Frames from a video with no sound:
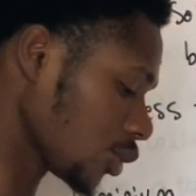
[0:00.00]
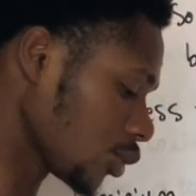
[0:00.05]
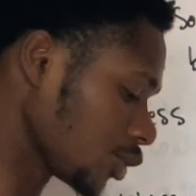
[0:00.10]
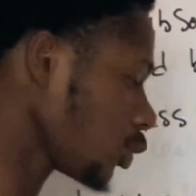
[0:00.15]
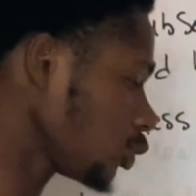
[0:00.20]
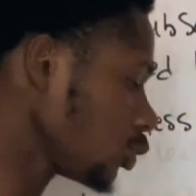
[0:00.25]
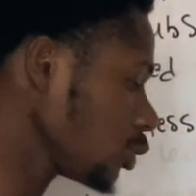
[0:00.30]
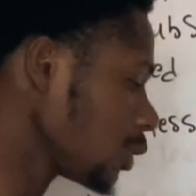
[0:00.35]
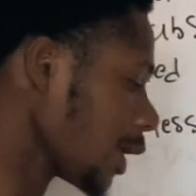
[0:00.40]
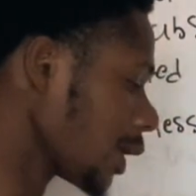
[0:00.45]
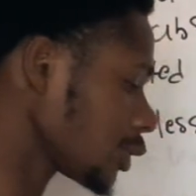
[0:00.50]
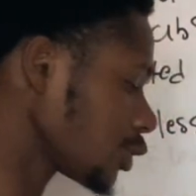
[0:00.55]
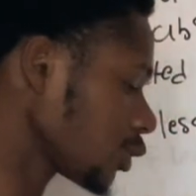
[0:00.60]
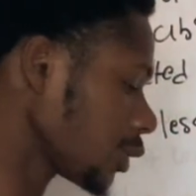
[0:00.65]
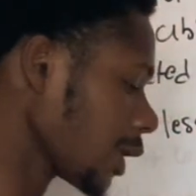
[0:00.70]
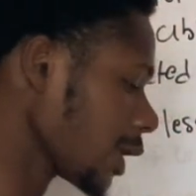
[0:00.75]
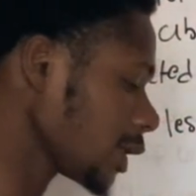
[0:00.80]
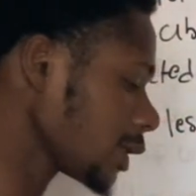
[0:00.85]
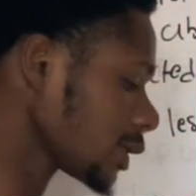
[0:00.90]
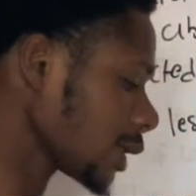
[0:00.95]
When you do that, you
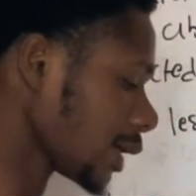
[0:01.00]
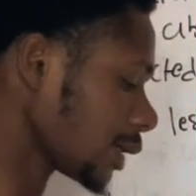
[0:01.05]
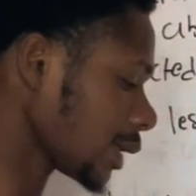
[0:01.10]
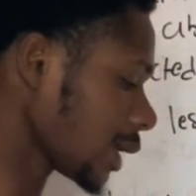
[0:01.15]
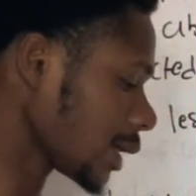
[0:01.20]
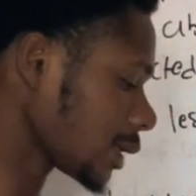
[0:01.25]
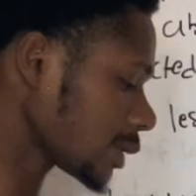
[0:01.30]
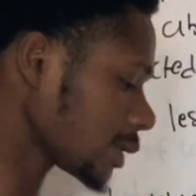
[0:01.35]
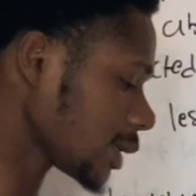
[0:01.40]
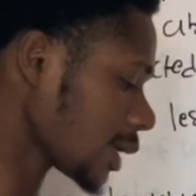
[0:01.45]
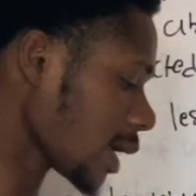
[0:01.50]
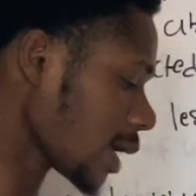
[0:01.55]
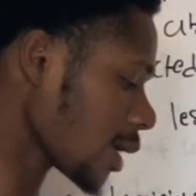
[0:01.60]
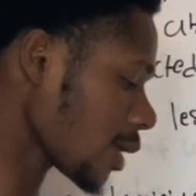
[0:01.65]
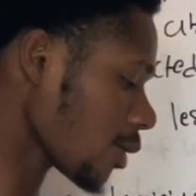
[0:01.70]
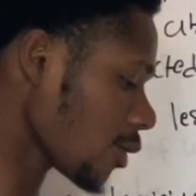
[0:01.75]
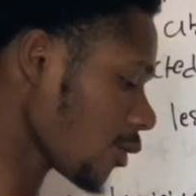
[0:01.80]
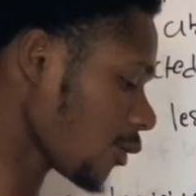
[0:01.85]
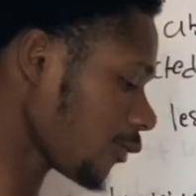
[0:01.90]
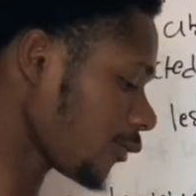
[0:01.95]
get an answer
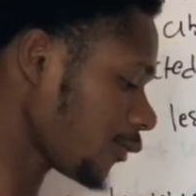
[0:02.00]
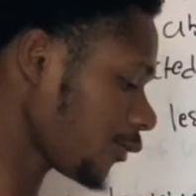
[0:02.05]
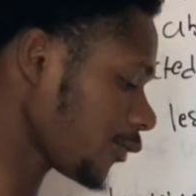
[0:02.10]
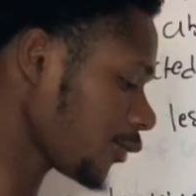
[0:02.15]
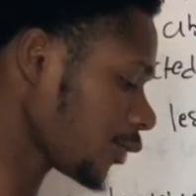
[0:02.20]
of